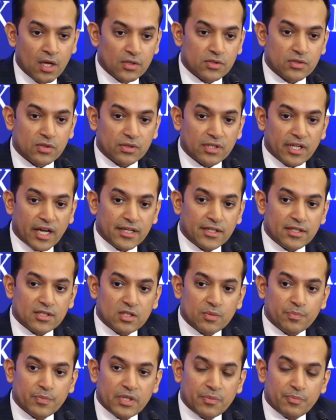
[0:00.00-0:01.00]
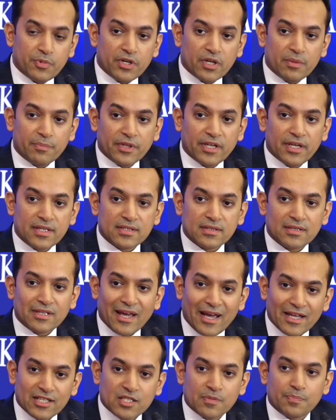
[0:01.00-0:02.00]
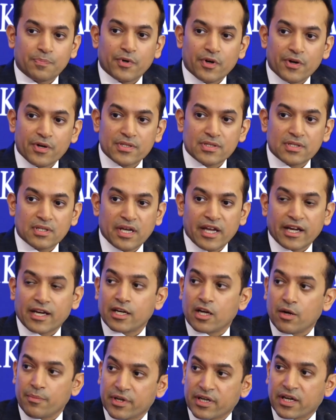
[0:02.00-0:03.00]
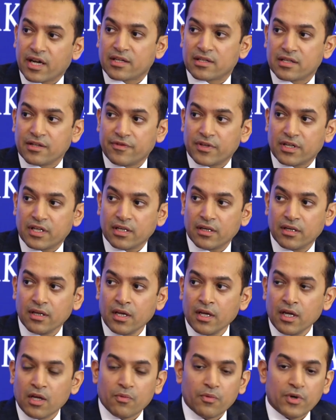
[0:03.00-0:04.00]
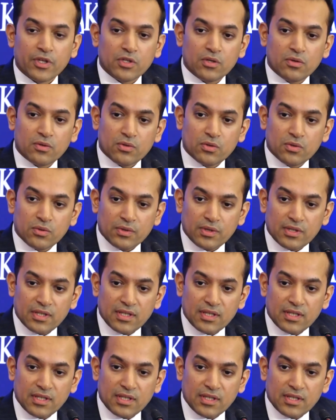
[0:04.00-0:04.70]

So that needs to be put in place. That spurs economic activity. When you do